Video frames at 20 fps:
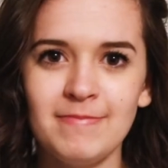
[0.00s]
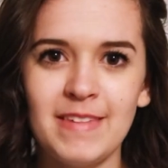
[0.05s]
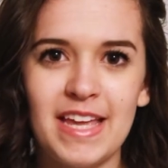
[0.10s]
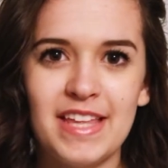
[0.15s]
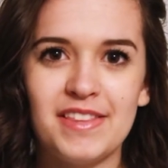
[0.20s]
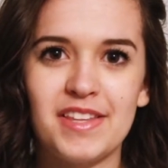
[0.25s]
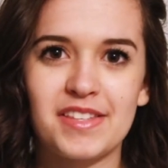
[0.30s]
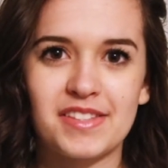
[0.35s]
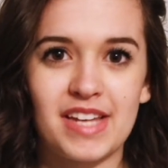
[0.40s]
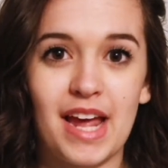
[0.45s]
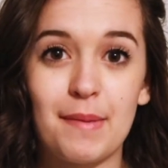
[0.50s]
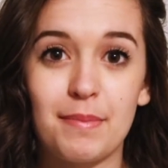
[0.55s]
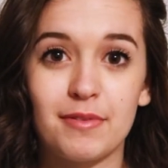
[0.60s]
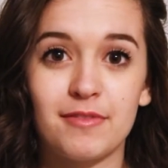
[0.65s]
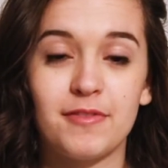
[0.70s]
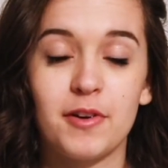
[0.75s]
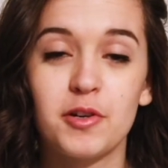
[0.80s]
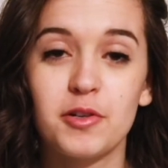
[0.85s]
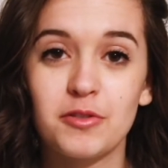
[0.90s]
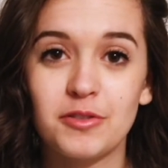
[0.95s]
in this type
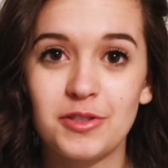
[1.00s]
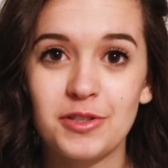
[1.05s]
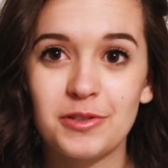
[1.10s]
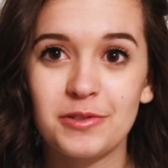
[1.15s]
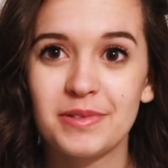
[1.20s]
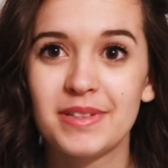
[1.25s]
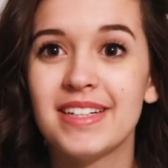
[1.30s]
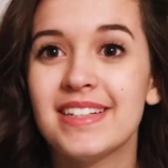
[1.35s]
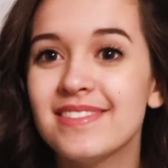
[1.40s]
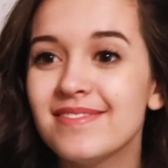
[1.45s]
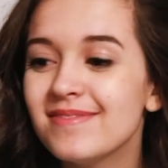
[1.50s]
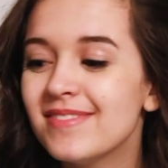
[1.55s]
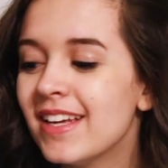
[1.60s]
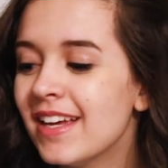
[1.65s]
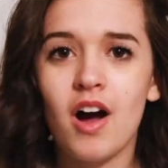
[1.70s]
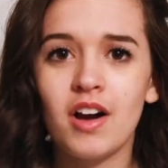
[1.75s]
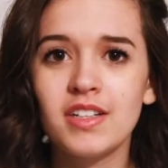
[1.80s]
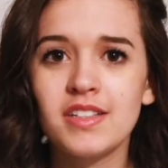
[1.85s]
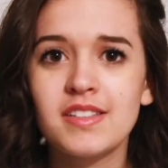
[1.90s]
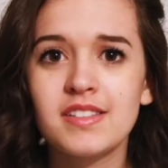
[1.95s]
of photo shoot.
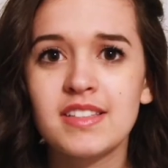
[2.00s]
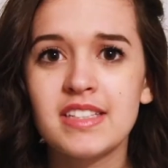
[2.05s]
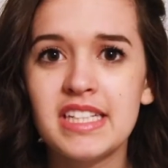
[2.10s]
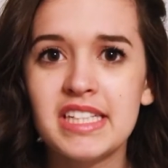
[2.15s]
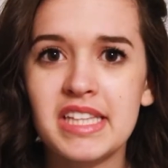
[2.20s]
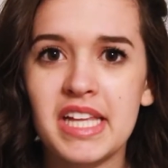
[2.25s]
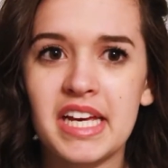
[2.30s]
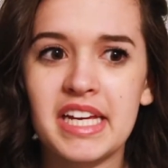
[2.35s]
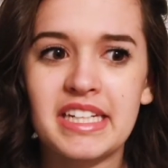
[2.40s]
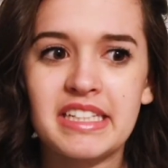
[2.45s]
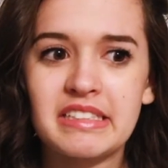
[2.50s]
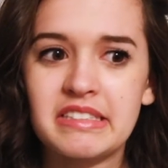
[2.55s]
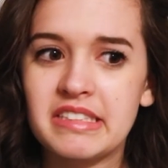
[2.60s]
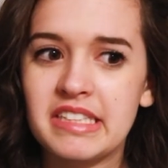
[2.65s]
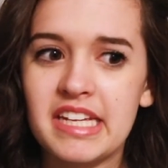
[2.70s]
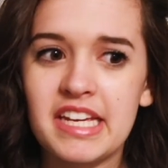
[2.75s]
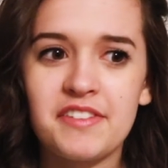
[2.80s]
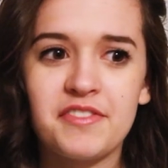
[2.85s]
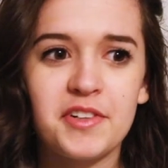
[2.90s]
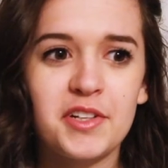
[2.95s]
Honestly, like
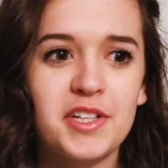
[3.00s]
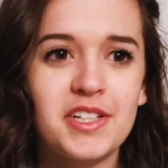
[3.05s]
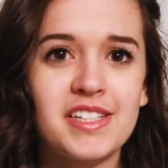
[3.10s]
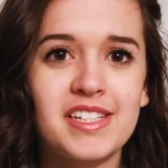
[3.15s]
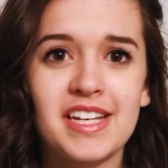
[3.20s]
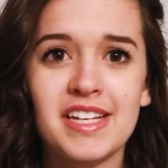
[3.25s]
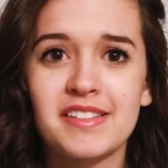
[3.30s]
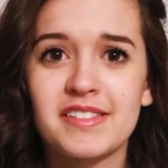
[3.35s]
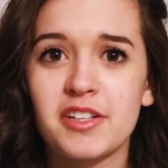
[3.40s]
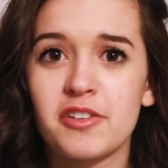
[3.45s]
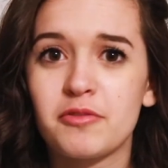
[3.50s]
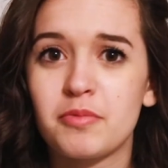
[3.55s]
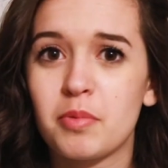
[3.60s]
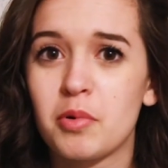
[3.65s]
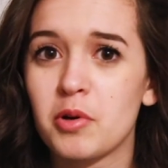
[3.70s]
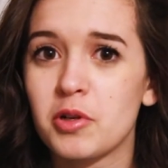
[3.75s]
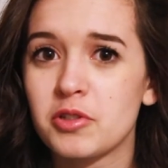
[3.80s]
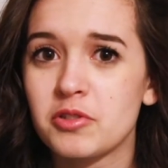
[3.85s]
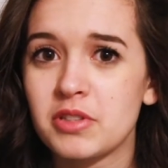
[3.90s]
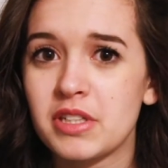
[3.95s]
if you're gonna take
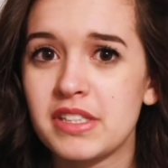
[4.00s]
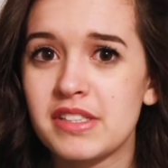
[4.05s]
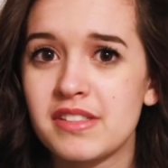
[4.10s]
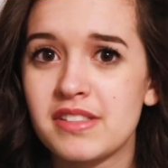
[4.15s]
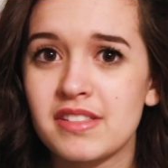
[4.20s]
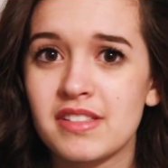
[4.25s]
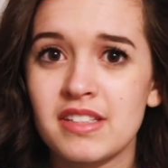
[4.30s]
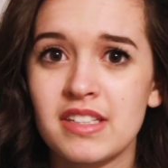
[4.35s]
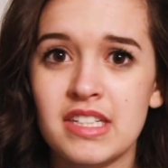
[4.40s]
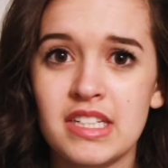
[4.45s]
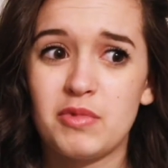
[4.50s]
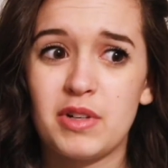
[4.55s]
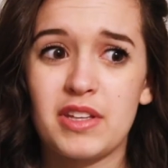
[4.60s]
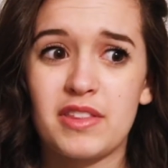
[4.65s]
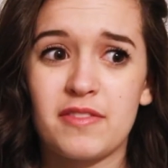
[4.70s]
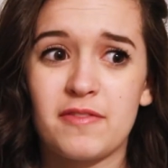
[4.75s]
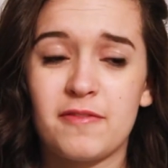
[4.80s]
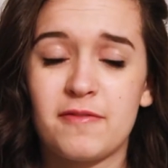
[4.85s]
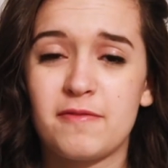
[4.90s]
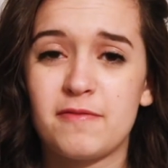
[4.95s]
self-portraits
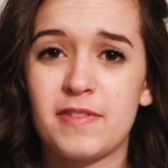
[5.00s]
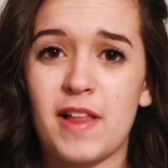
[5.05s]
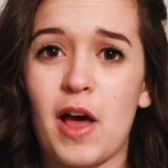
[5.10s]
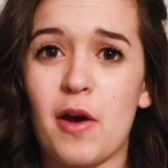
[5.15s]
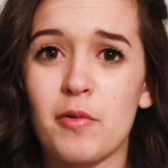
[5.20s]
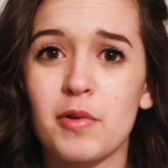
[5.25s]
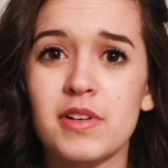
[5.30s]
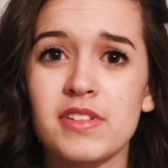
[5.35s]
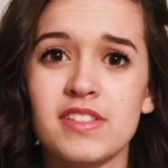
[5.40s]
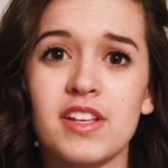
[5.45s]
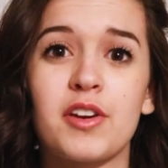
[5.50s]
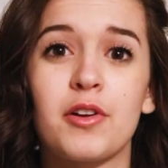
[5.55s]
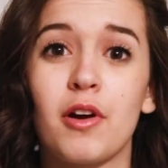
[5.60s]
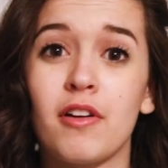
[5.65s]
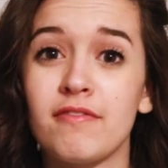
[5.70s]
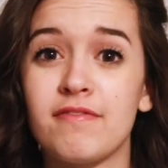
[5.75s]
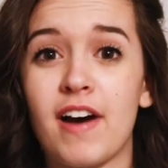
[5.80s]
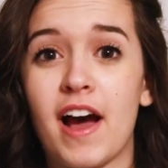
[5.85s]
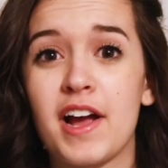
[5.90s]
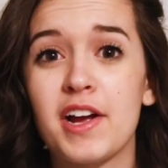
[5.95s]
with flowers that are
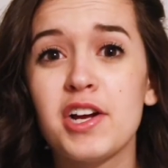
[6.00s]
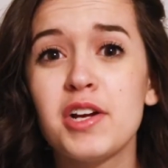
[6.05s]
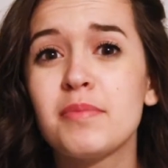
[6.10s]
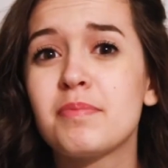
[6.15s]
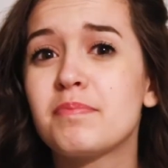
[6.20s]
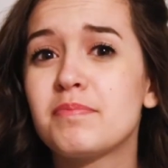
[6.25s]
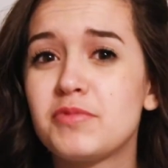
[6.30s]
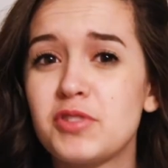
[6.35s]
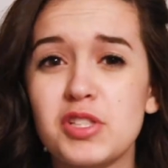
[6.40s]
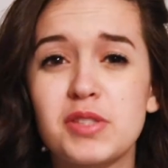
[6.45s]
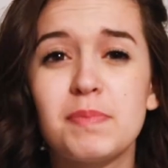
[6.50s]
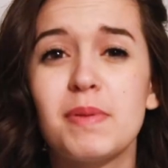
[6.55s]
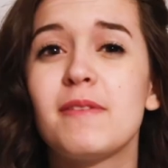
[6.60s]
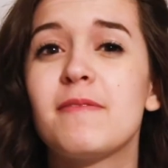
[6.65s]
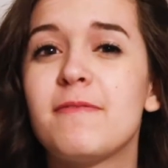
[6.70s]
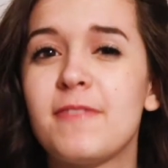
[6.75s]
on fire, just be